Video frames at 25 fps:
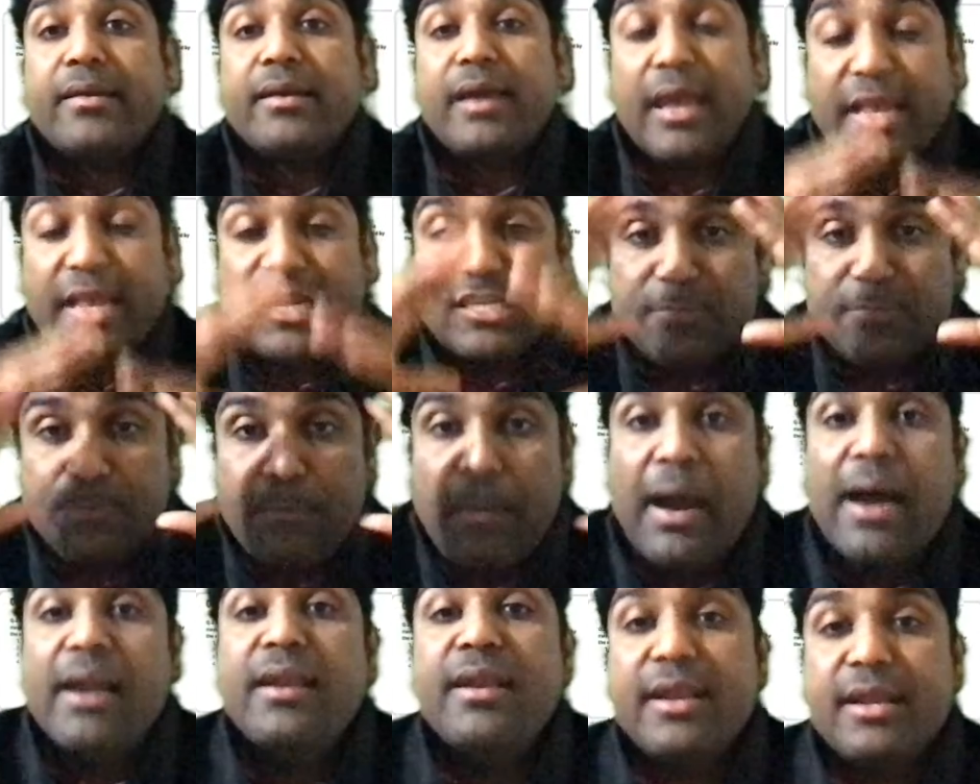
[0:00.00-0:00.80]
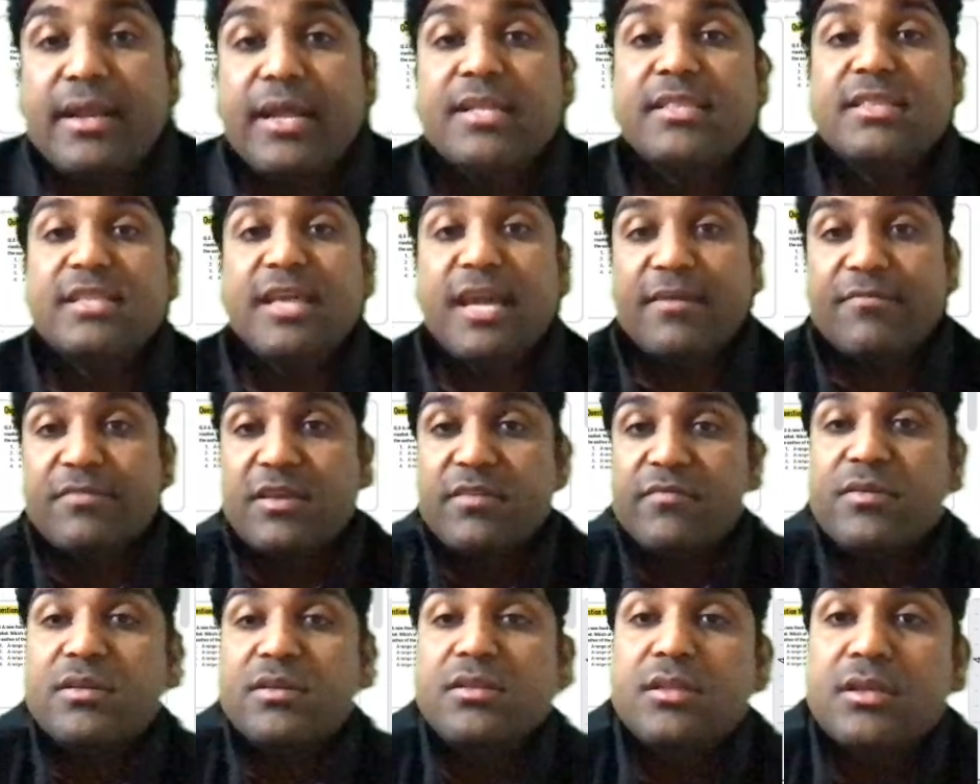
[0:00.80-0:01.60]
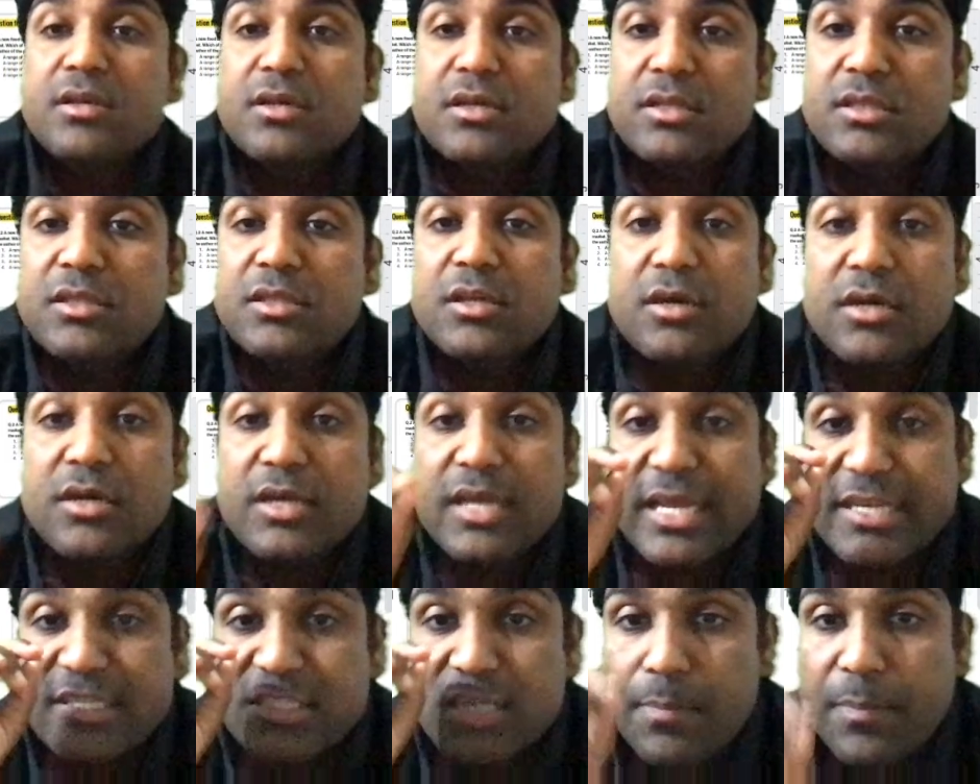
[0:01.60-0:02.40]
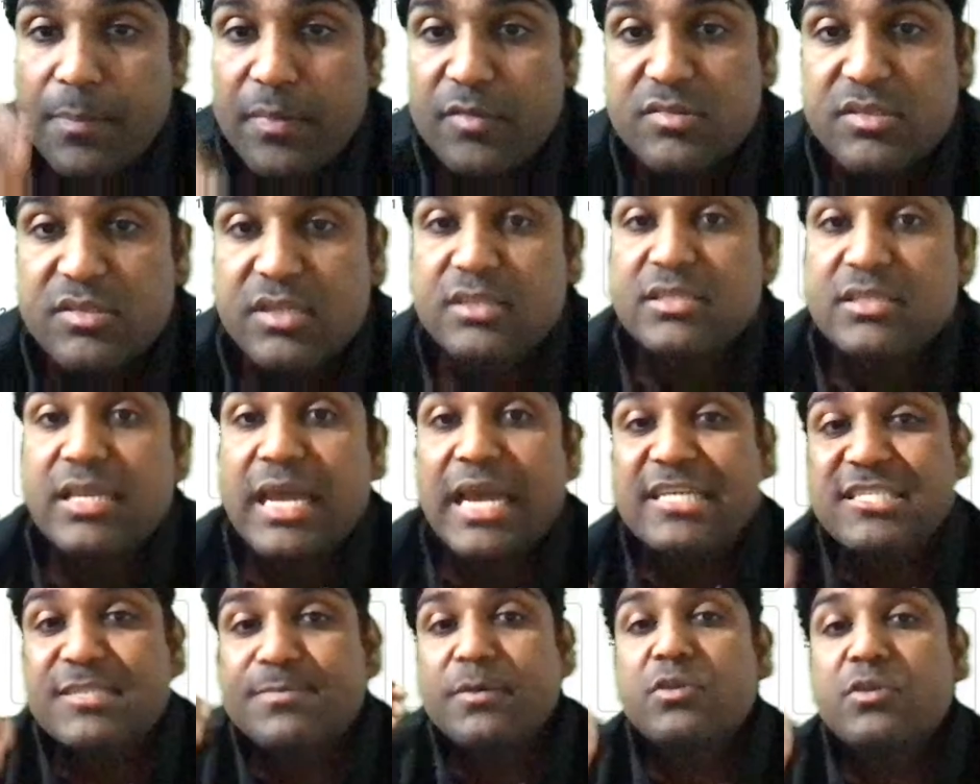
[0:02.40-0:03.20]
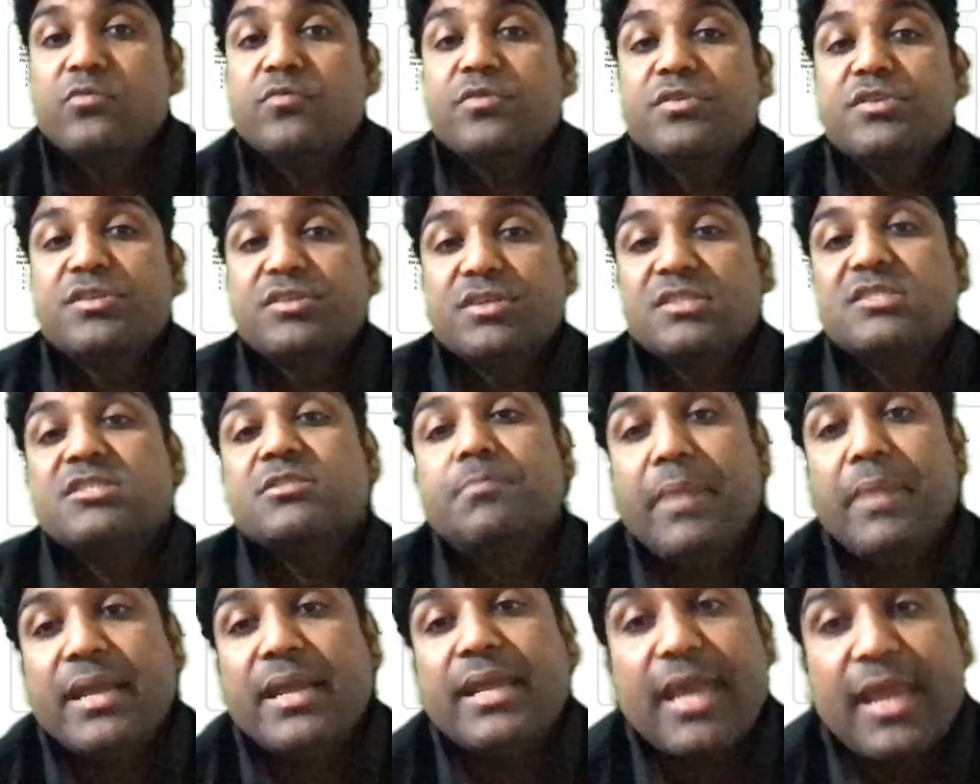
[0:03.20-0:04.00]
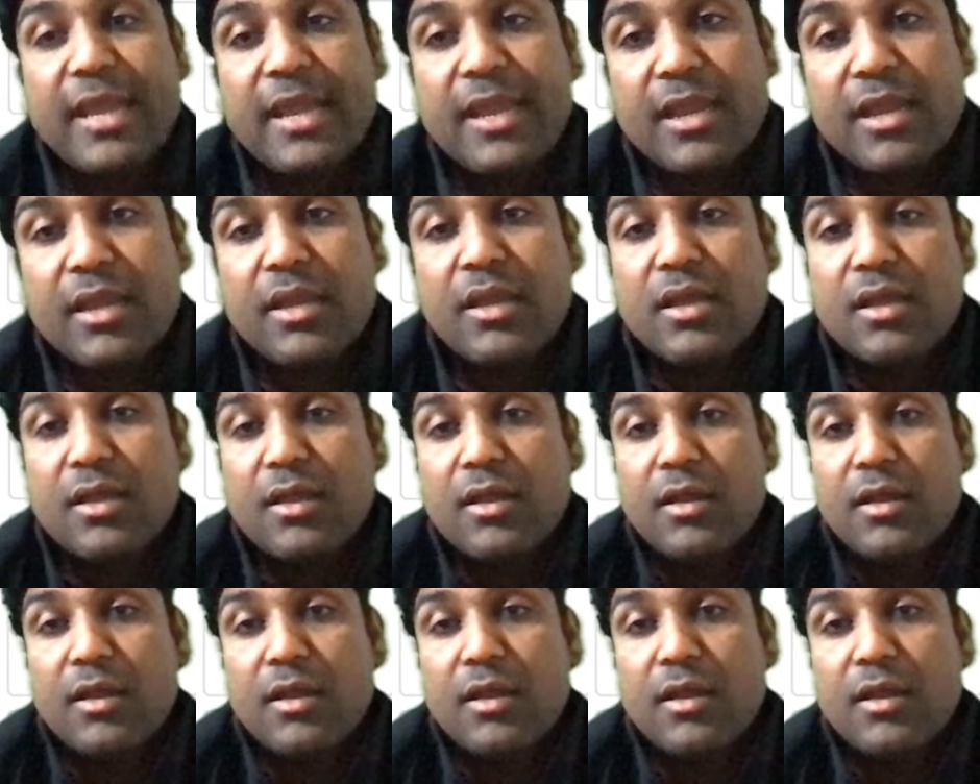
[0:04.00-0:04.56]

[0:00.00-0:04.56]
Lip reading: expand it, and they have given the examples that Casper, who was just making